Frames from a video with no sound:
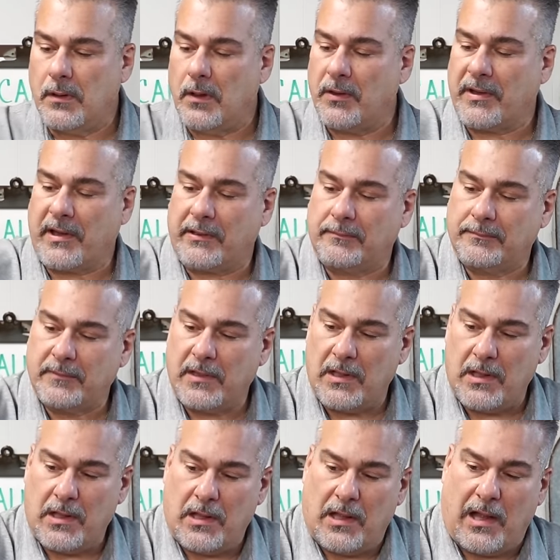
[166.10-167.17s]
Okay.
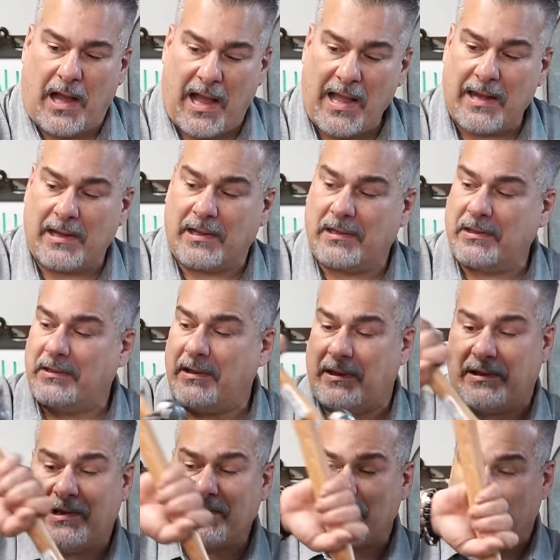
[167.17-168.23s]
I had a
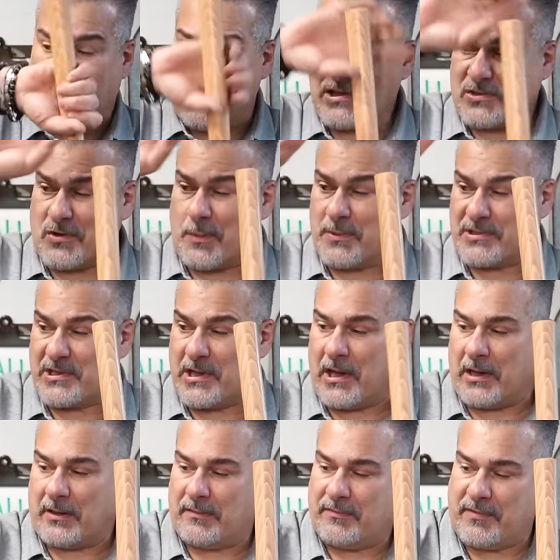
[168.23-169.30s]
good these are almost
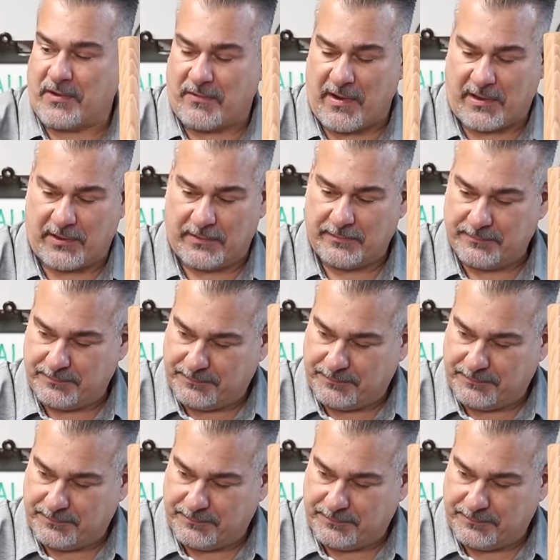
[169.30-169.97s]
gone for the record.